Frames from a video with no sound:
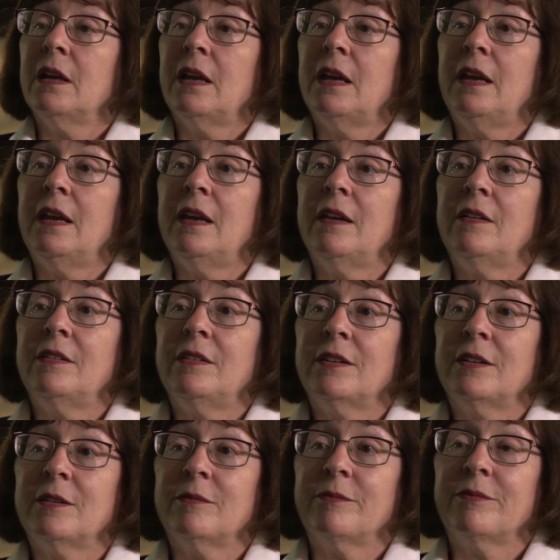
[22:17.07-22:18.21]
And
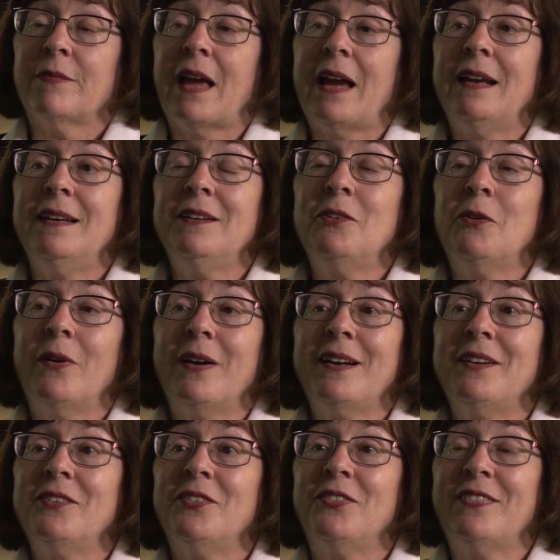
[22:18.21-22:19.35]
I didn't quite
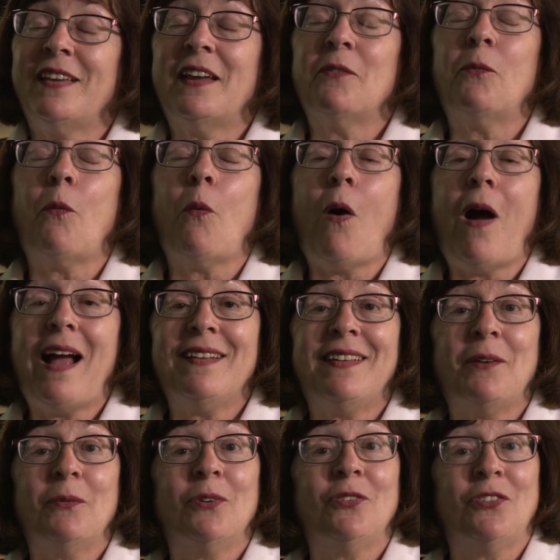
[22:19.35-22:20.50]
understand why
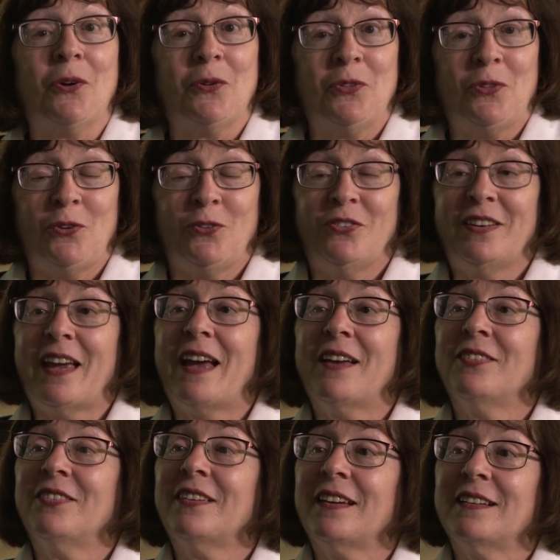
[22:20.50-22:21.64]
they were so
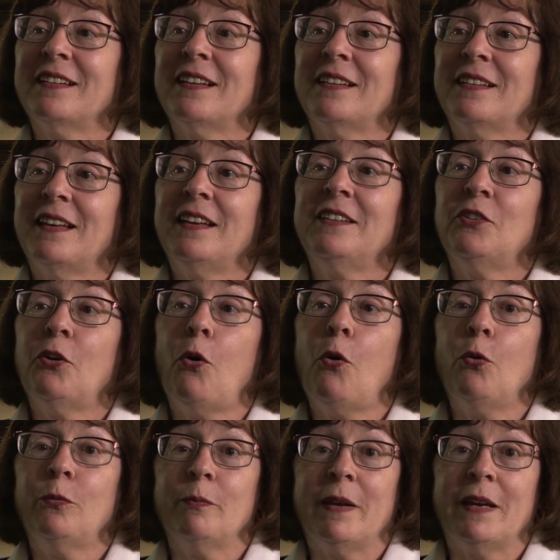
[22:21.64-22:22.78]
enthusiastic. And then they
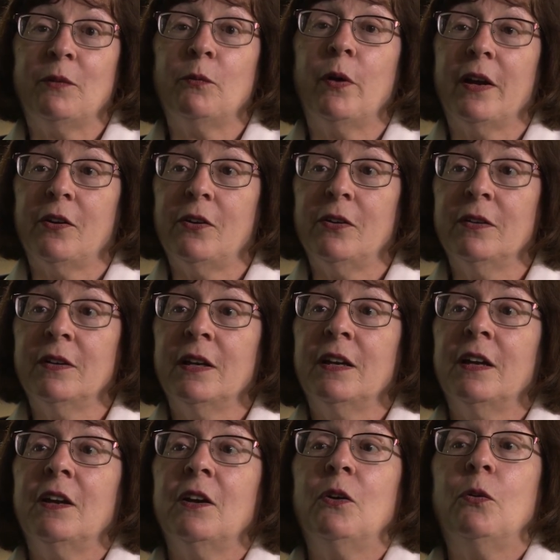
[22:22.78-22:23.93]
told me, well,
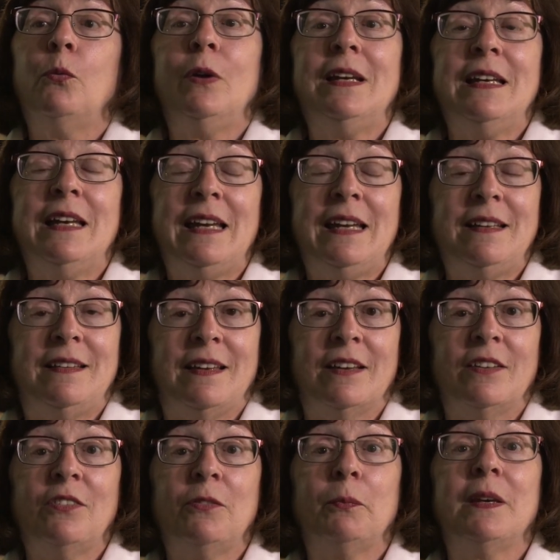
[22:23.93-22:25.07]
we need
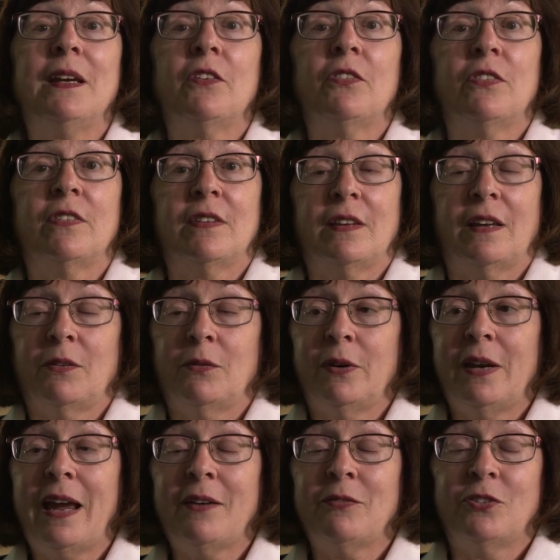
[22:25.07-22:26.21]
this because
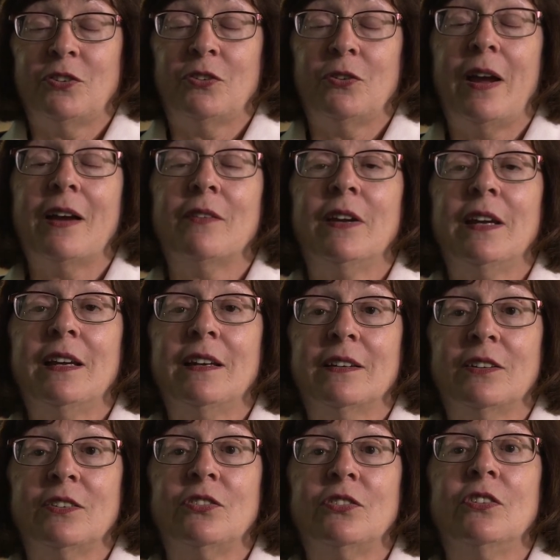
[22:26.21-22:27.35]
we have to have
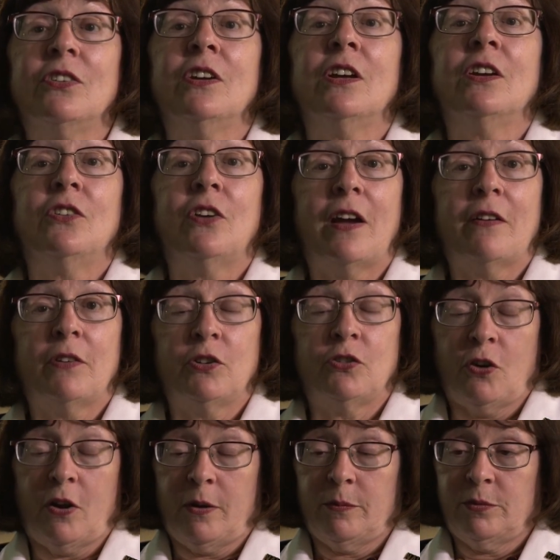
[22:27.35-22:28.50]
English to have our
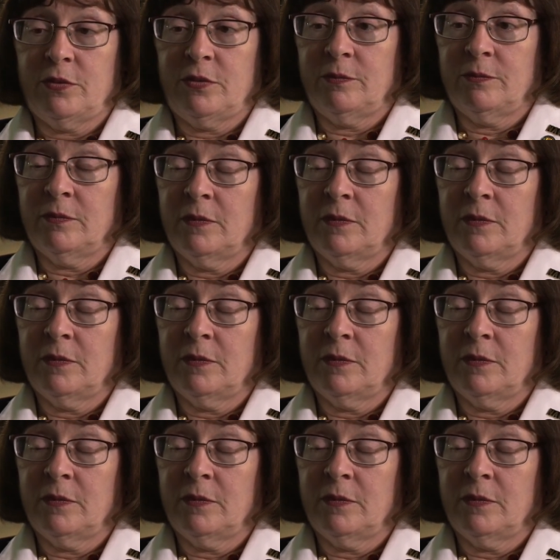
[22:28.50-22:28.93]
jobs.